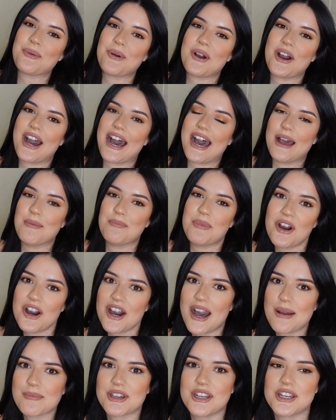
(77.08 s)
what I
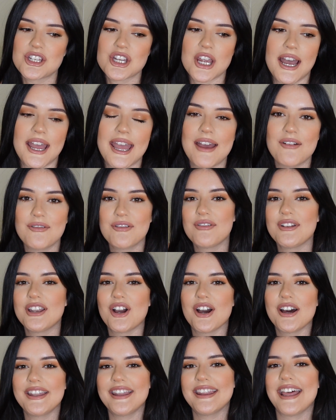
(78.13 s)
bought, I'm going to try everything
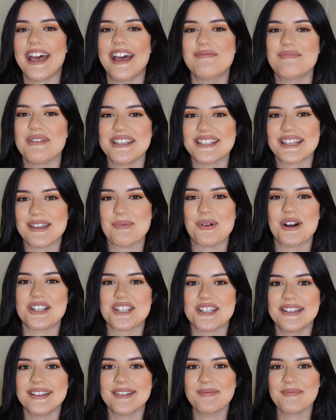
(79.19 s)
on, then please keep
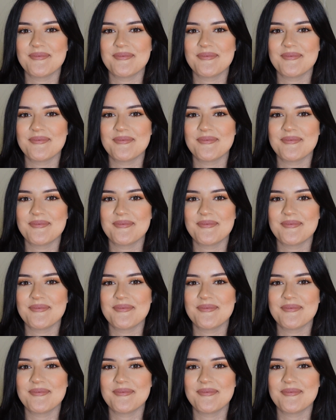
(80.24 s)
watching.